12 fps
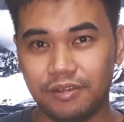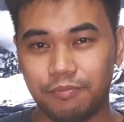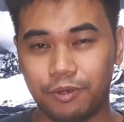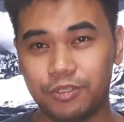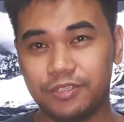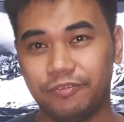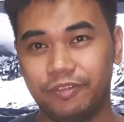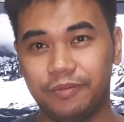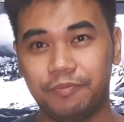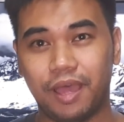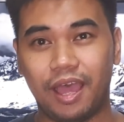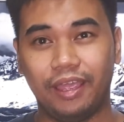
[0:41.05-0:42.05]
Most of
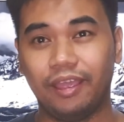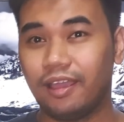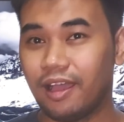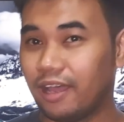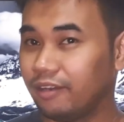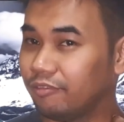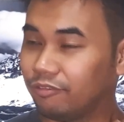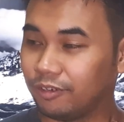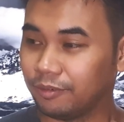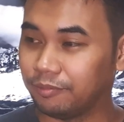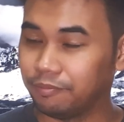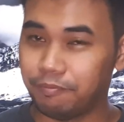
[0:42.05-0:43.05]
them I got
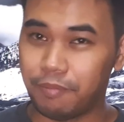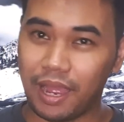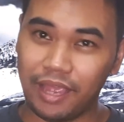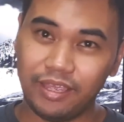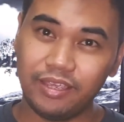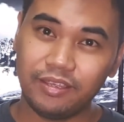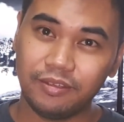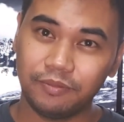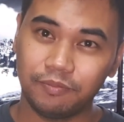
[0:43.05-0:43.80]
from Buyee,